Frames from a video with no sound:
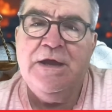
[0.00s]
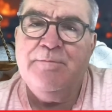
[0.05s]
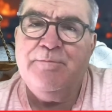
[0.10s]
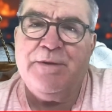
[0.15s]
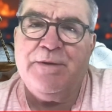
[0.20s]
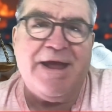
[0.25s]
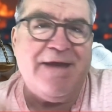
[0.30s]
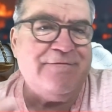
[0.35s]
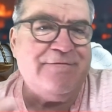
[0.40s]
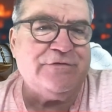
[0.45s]

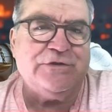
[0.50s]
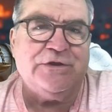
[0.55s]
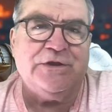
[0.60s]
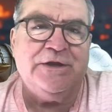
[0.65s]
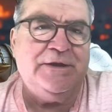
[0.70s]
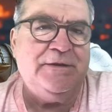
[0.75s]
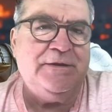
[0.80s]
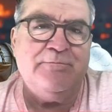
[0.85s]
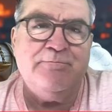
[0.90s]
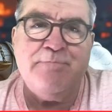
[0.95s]
but
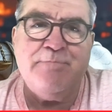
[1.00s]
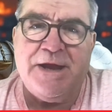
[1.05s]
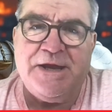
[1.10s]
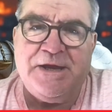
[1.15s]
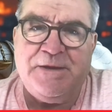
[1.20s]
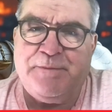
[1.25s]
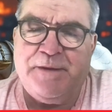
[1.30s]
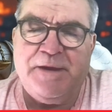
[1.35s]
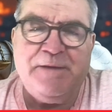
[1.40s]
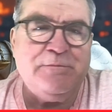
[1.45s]
evidently
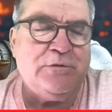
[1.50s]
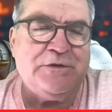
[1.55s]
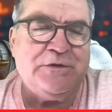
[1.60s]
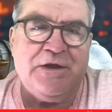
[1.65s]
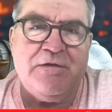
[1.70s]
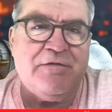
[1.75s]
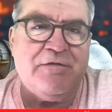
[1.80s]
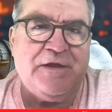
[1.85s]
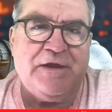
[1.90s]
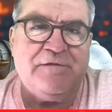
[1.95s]
many people
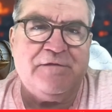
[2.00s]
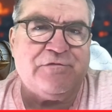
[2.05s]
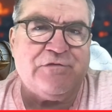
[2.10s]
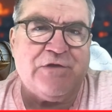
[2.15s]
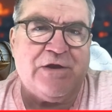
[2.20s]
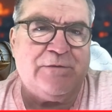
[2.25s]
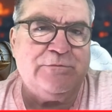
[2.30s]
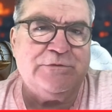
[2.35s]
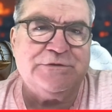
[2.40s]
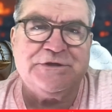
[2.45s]
didn't think
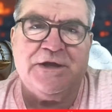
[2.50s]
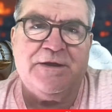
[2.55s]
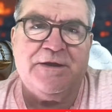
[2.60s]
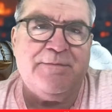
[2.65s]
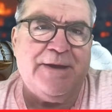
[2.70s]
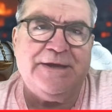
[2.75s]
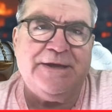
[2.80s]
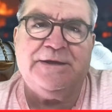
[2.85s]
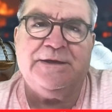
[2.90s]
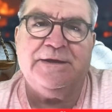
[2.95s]
Frank was going to
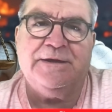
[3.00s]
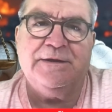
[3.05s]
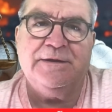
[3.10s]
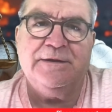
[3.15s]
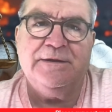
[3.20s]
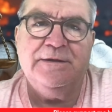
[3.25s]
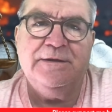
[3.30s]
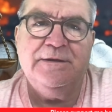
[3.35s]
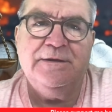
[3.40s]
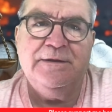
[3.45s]
make it.
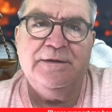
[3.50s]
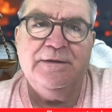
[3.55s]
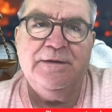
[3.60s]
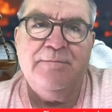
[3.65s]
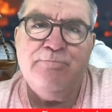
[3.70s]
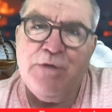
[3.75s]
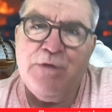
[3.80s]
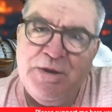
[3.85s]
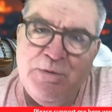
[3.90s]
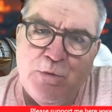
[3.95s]

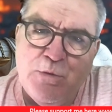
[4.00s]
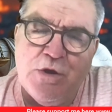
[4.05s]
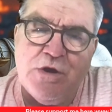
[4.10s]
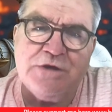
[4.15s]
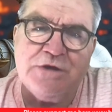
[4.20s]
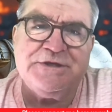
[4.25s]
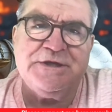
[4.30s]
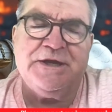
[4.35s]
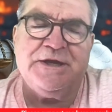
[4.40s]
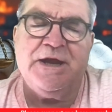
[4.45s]
But he
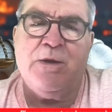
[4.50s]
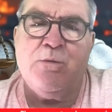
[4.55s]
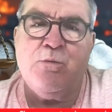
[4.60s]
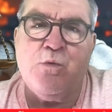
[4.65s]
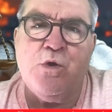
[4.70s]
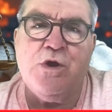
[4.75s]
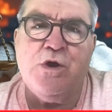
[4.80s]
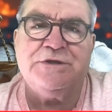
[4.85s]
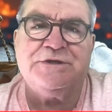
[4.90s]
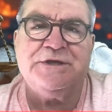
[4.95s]
worked at it and
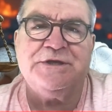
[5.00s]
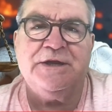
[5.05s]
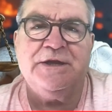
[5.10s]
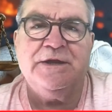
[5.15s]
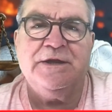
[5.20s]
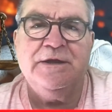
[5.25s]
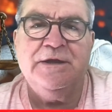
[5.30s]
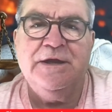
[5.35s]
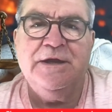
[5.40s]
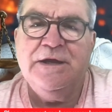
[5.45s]
worked at it.
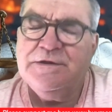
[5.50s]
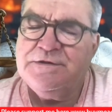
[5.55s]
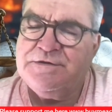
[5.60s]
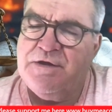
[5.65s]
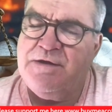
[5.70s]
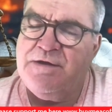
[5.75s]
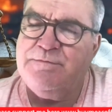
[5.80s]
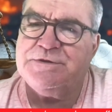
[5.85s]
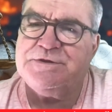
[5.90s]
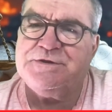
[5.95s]
So
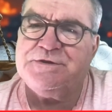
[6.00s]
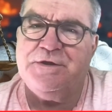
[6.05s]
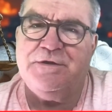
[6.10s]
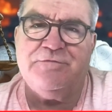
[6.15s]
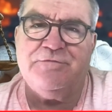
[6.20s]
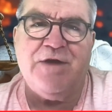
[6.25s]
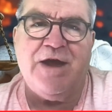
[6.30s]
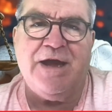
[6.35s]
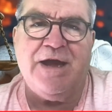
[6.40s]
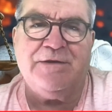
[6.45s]
he must
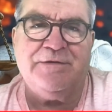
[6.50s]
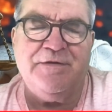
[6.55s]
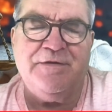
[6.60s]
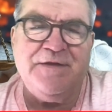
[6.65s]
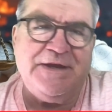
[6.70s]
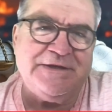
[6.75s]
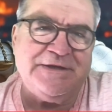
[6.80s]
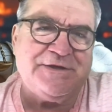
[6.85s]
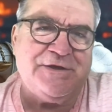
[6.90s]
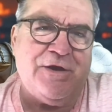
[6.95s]
turn around. And
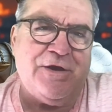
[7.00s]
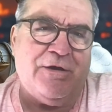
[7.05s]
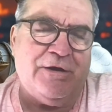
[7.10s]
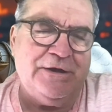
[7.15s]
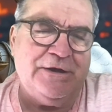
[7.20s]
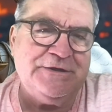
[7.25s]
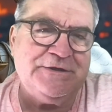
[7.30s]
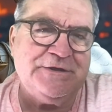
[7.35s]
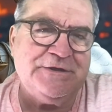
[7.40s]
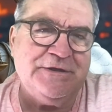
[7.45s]
these
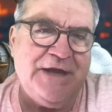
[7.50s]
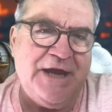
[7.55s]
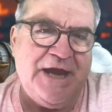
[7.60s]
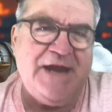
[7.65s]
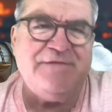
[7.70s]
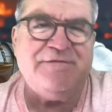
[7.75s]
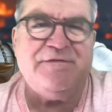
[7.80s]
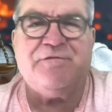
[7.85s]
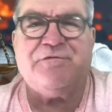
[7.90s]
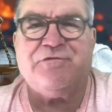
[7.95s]
guys,
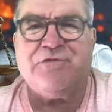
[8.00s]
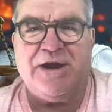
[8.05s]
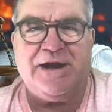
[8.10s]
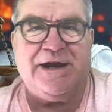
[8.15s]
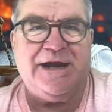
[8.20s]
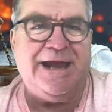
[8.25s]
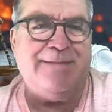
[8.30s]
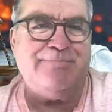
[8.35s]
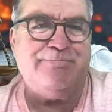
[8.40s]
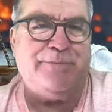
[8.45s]
even Frank
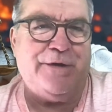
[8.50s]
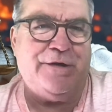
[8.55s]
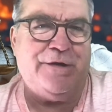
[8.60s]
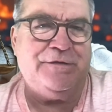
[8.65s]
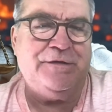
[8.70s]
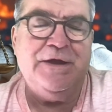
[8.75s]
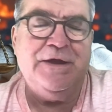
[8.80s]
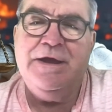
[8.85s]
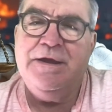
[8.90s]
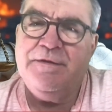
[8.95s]
Lampard,
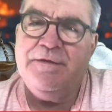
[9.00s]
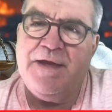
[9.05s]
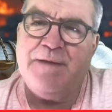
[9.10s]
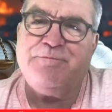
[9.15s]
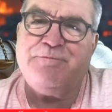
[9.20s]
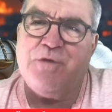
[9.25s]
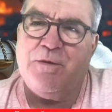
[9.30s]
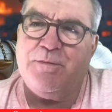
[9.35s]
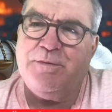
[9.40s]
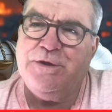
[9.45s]
they're
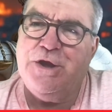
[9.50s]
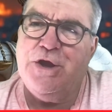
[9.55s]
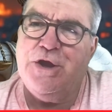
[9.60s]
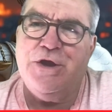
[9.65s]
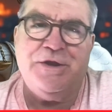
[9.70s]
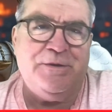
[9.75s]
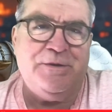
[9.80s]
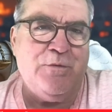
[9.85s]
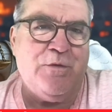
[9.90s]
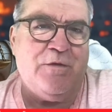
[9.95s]
probably
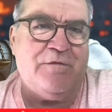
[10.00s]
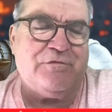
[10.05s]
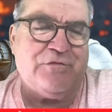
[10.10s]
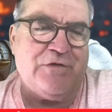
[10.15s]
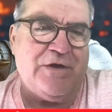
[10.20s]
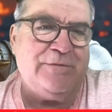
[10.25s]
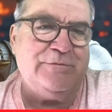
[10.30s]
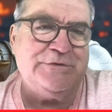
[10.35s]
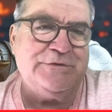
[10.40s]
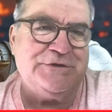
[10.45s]
earning what
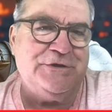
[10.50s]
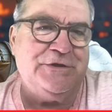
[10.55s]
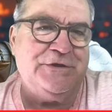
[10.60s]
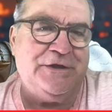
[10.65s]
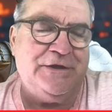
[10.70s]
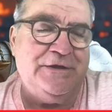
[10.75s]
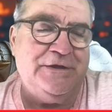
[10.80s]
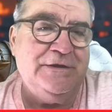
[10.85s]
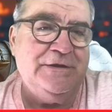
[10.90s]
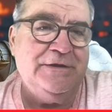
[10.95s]
Frank was
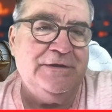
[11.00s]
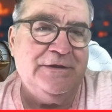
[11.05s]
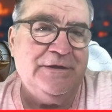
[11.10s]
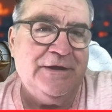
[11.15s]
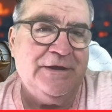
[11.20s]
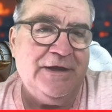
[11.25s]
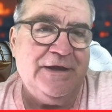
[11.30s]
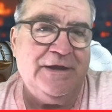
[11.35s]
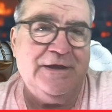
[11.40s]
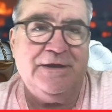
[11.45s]
earning
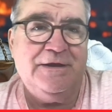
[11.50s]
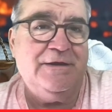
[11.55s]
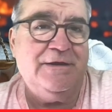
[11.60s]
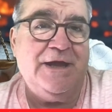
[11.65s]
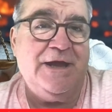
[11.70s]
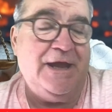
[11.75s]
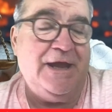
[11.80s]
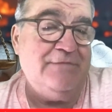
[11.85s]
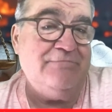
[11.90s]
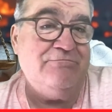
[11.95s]

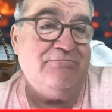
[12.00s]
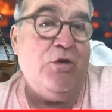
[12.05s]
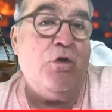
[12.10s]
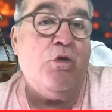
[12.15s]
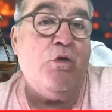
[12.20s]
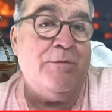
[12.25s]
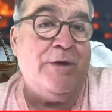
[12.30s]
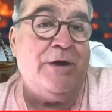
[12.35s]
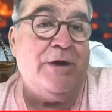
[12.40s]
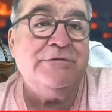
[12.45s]

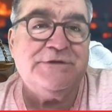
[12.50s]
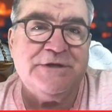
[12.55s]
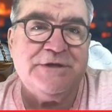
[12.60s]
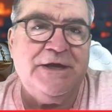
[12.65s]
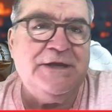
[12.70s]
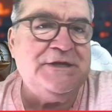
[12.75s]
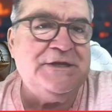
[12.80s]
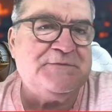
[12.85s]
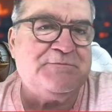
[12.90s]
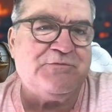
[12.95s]
almost
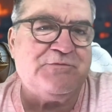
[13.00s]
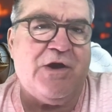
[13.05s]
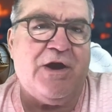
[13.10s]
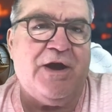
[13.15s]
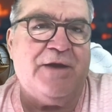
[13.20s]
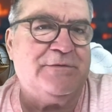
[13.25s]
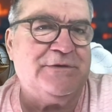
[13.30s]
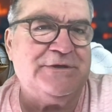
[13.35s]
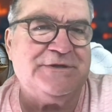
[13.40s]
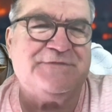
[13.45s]
in his
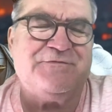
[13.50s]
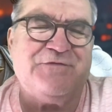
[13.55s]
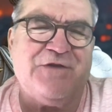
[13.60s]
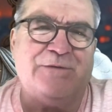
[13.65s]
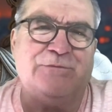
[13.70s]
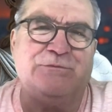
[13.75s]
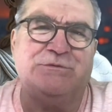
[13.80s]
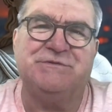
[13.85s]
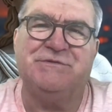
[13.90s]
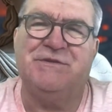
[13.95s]
prime, because
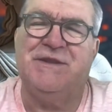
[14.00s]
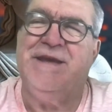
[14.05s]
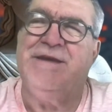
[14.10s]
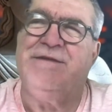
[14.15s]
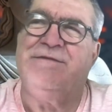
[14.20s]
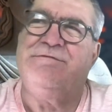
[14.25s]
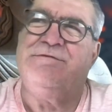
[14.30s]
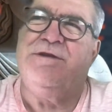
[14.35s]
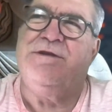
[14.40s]
Frank wasn't there.